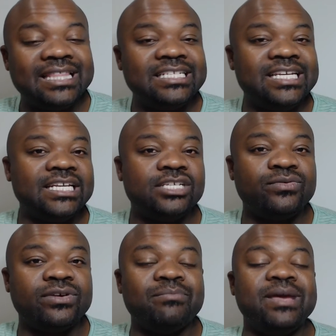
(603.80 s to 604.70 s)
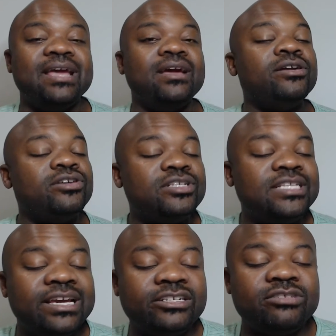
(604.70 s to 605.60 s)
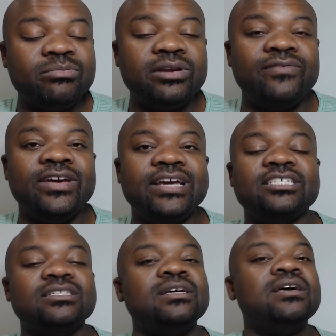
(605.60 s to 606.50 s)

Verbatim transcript: the changes you want to make, understand your motivation,